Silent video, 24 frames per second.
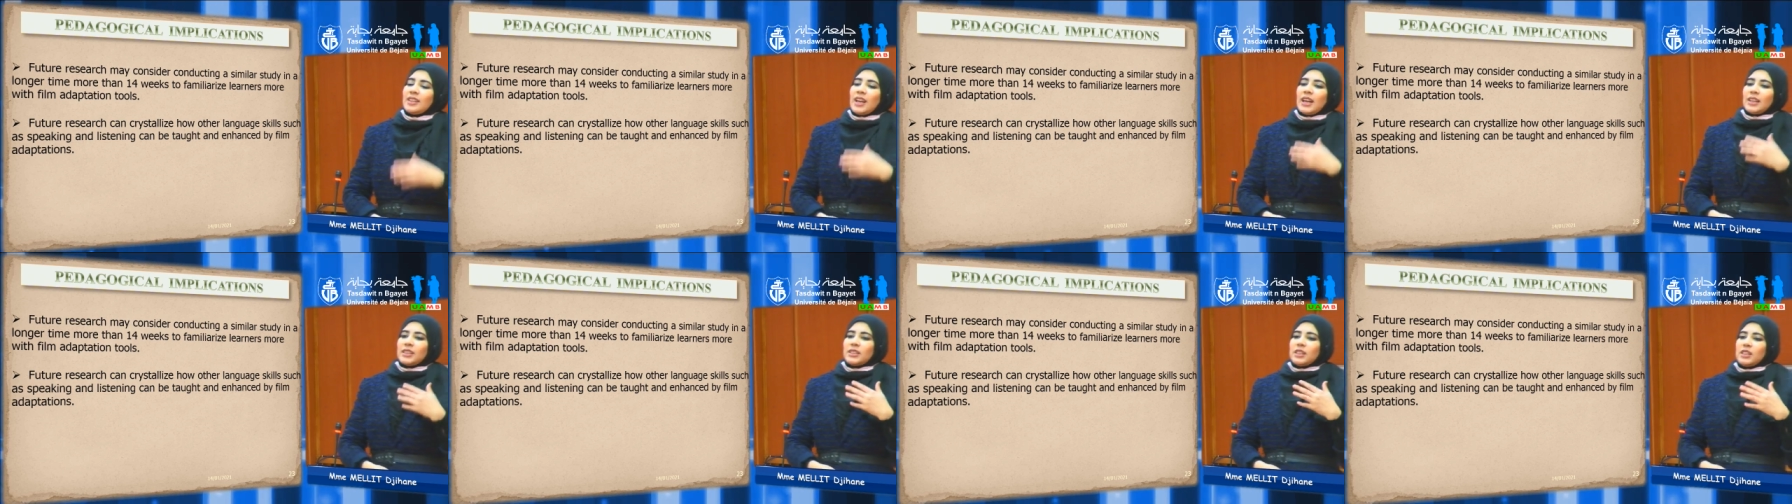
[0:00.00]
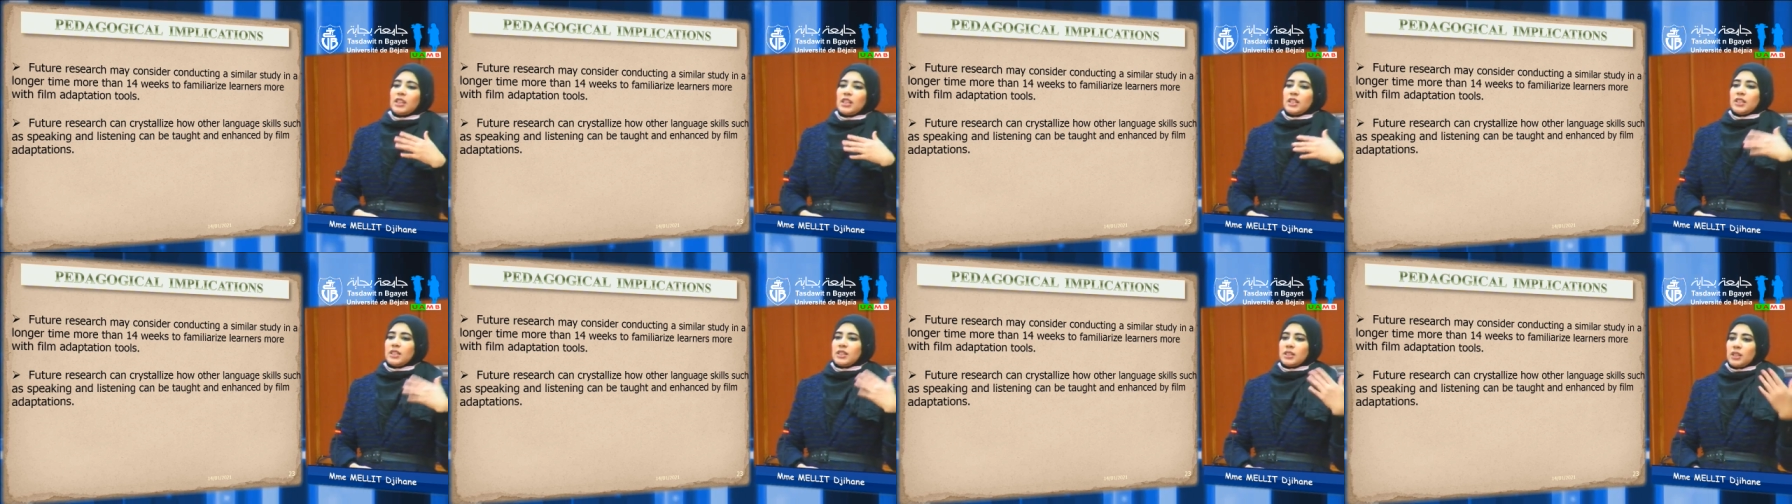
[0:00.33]

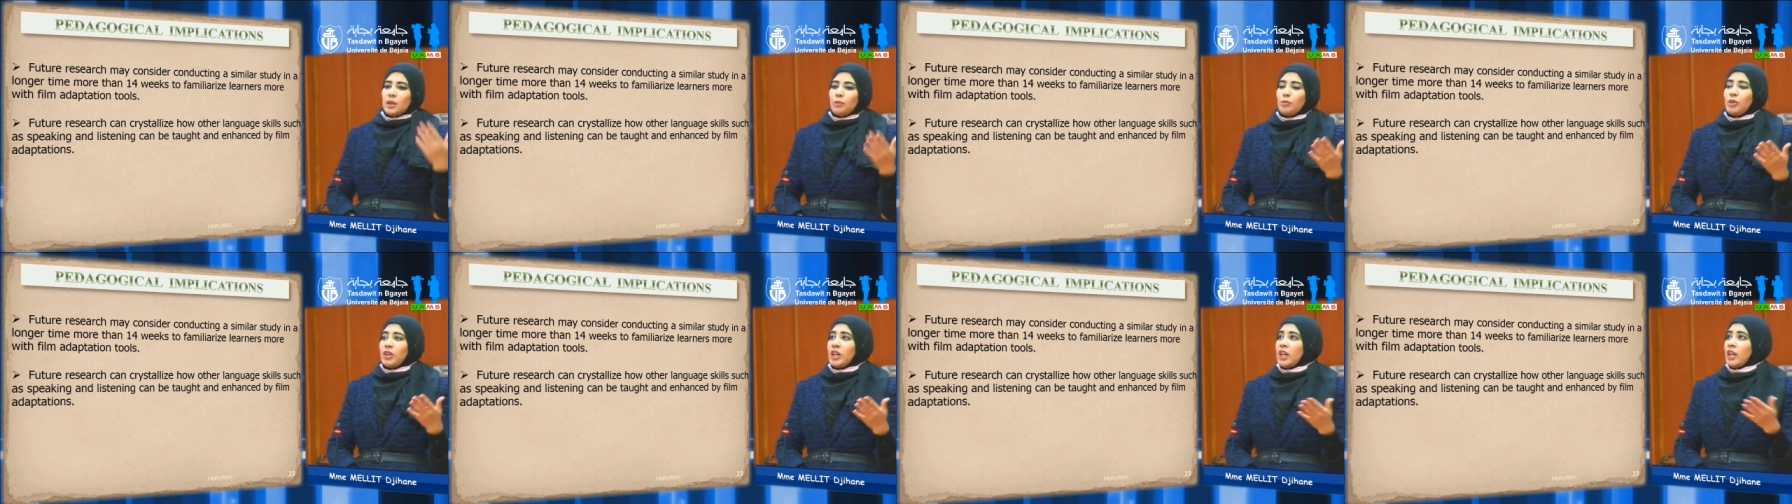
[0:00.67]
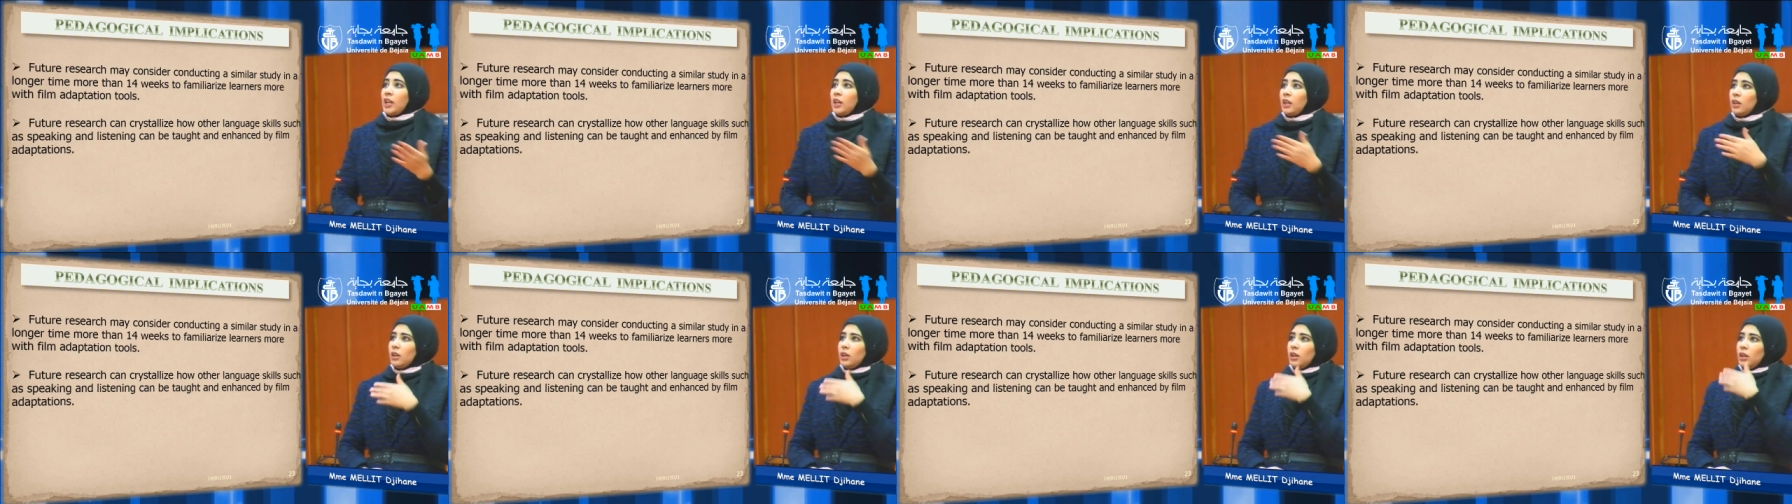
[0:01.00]
conducting a
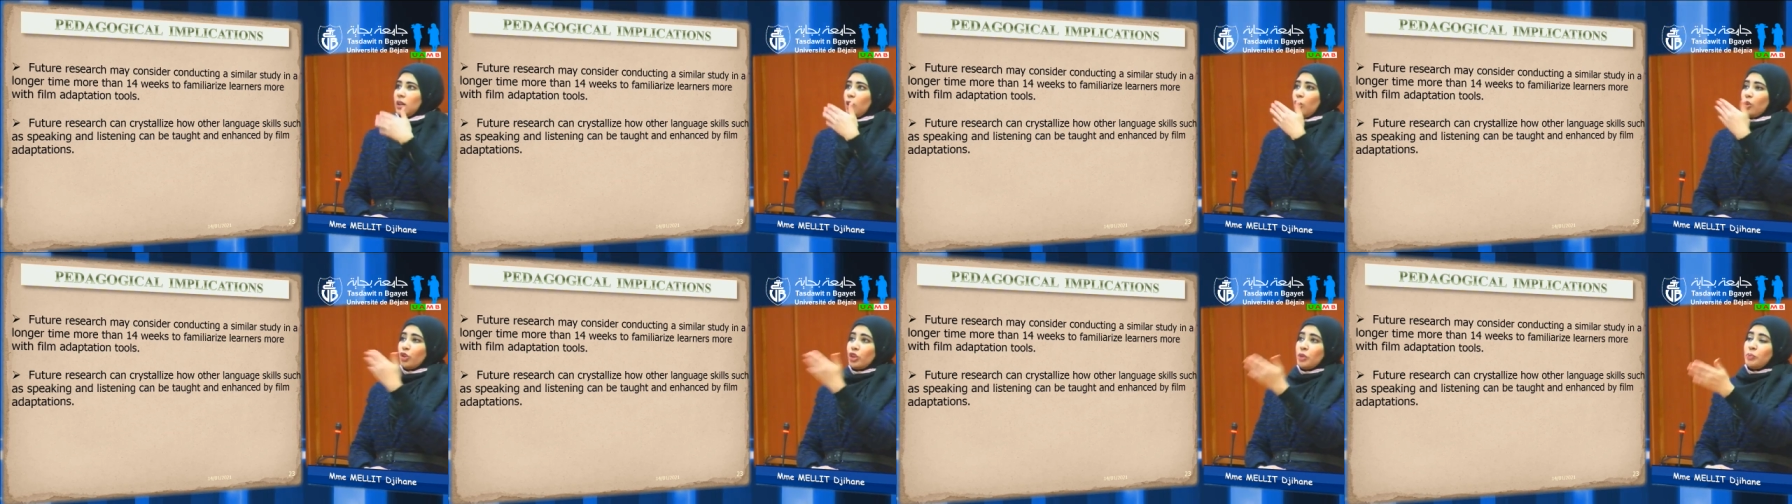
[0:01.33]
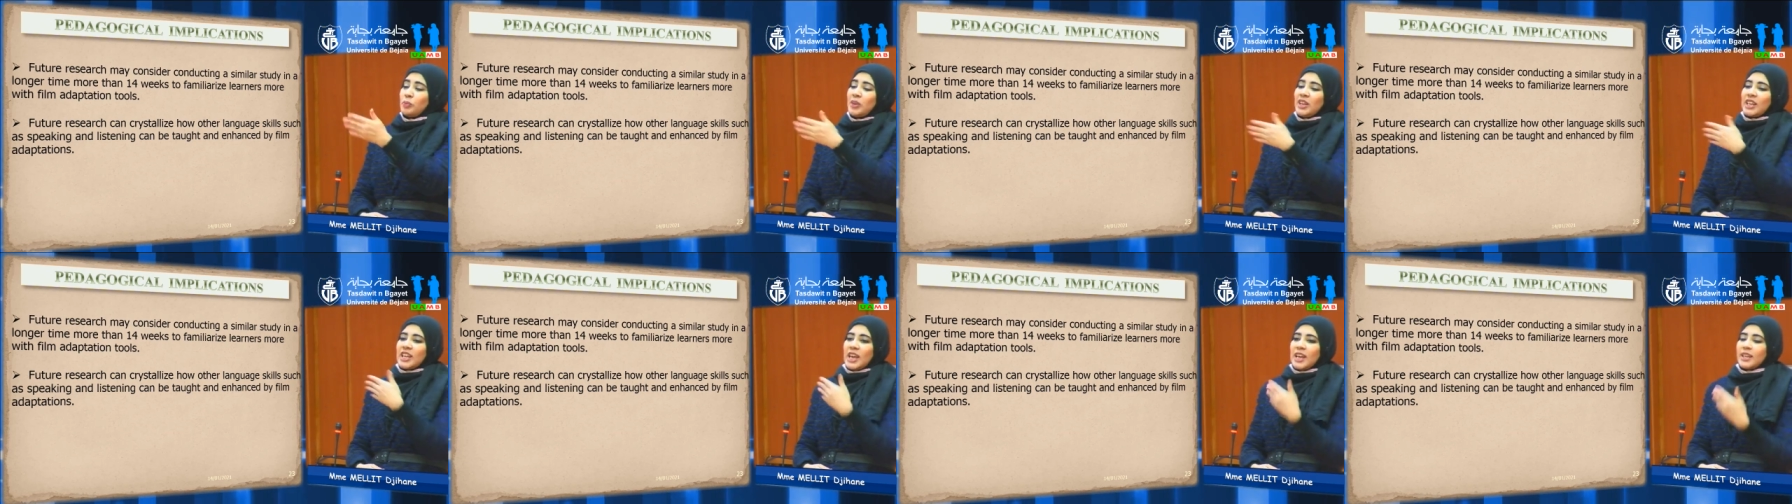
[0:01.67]
similar or
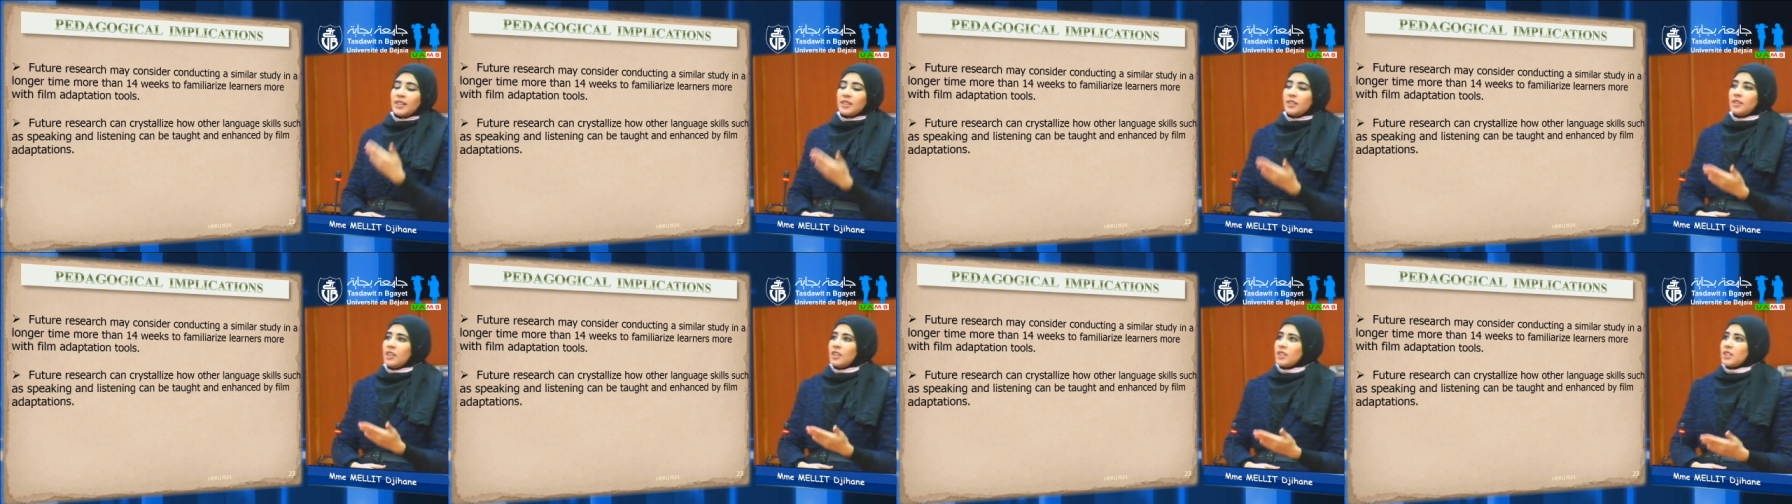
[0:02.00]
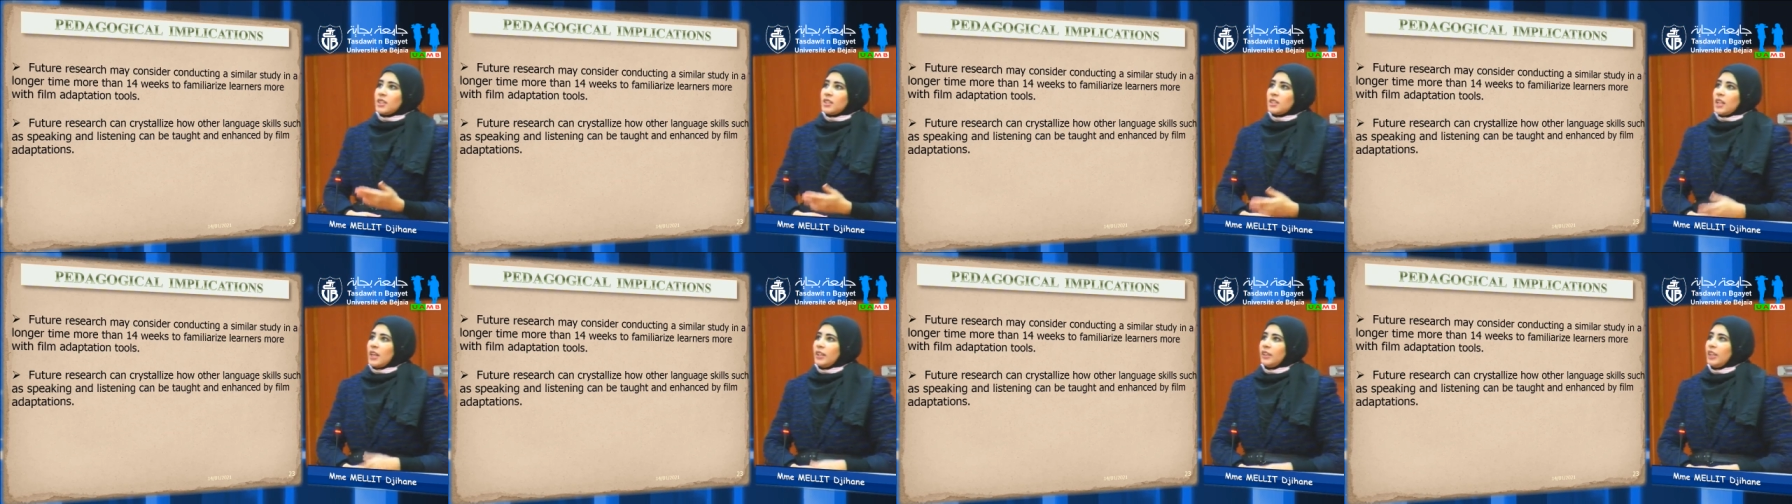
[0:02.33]
replicate
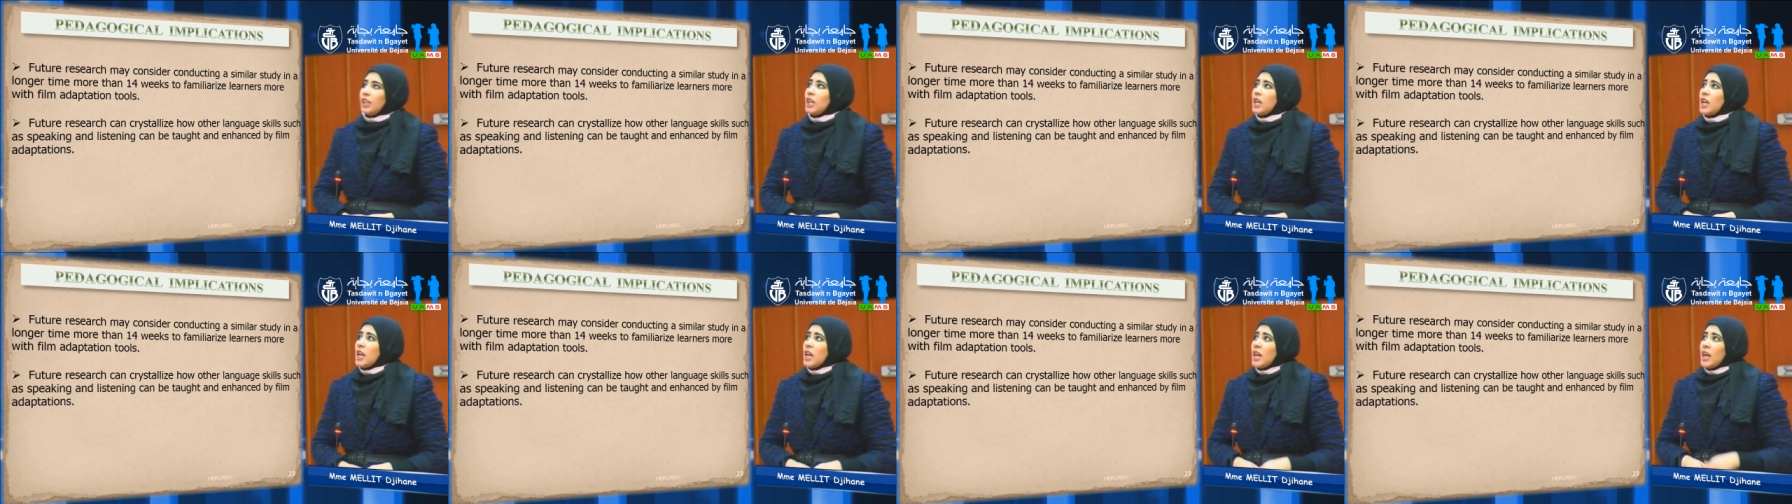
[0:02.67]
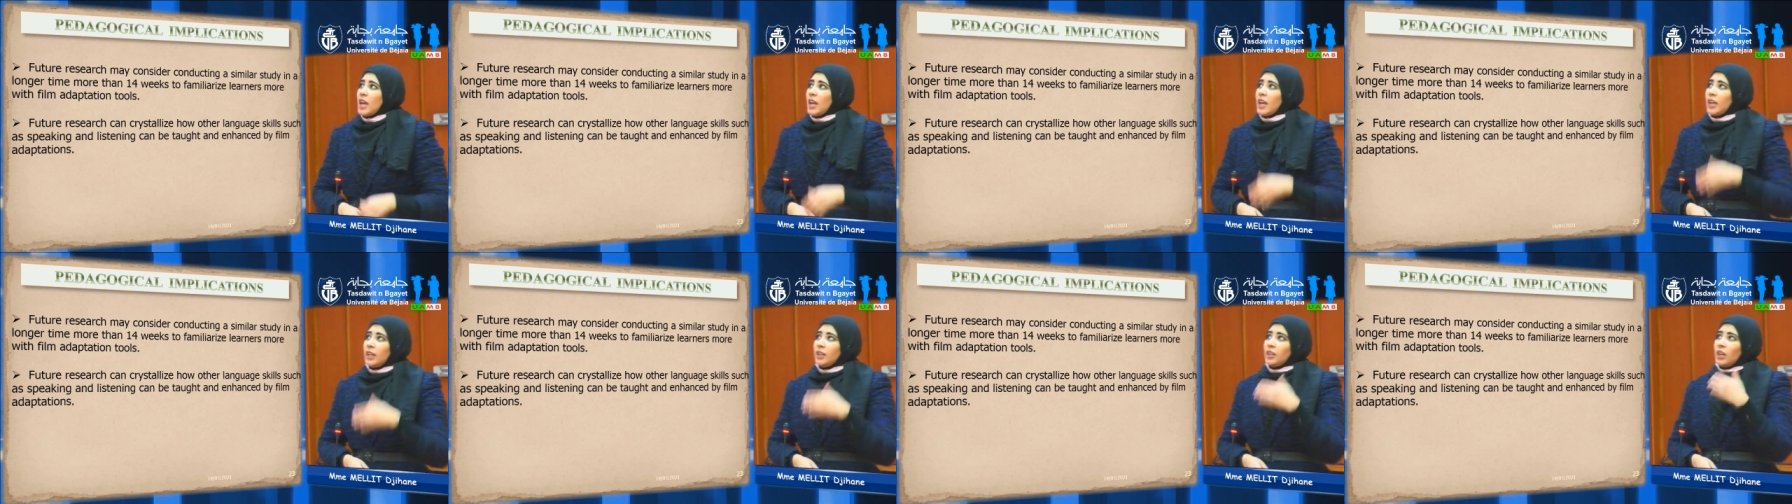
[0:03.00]
this study
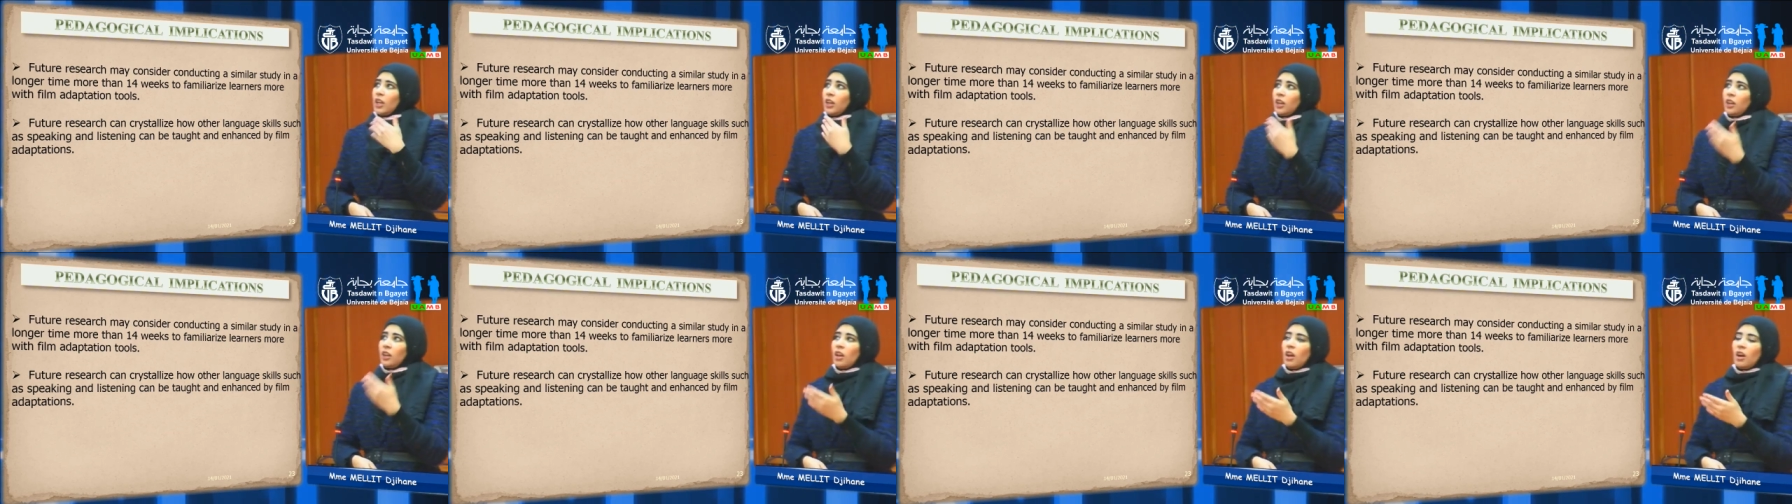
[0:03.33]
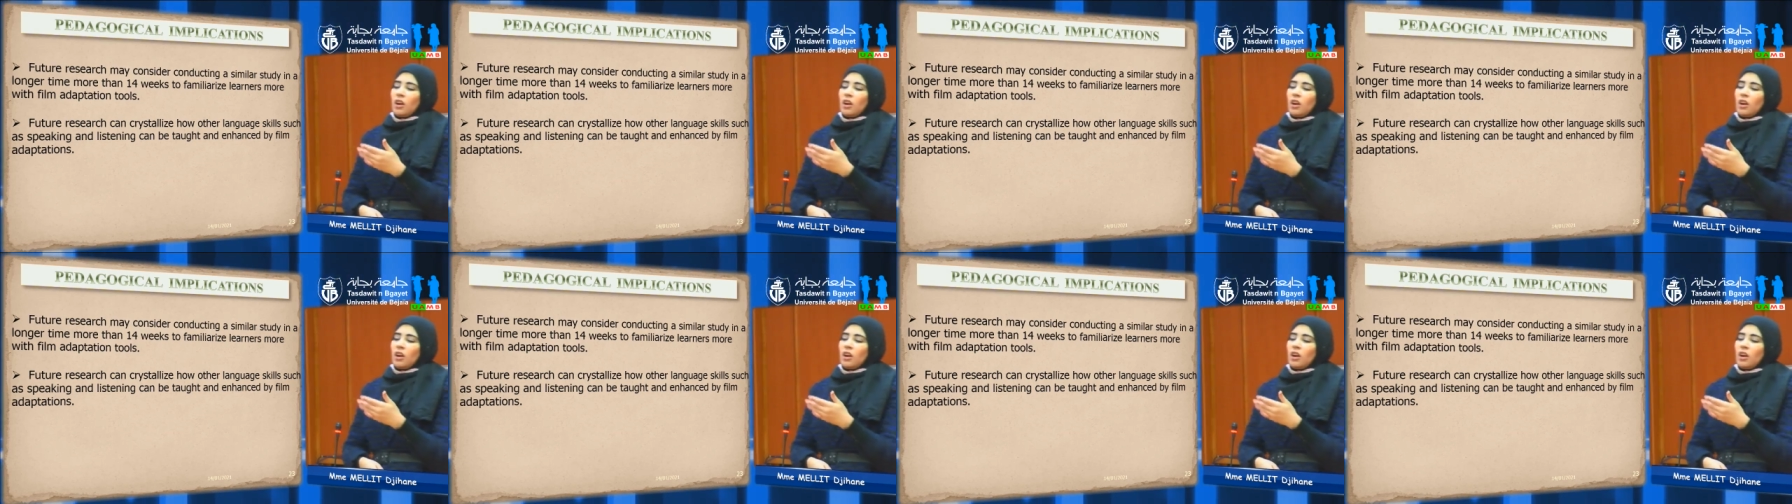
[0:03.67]
in a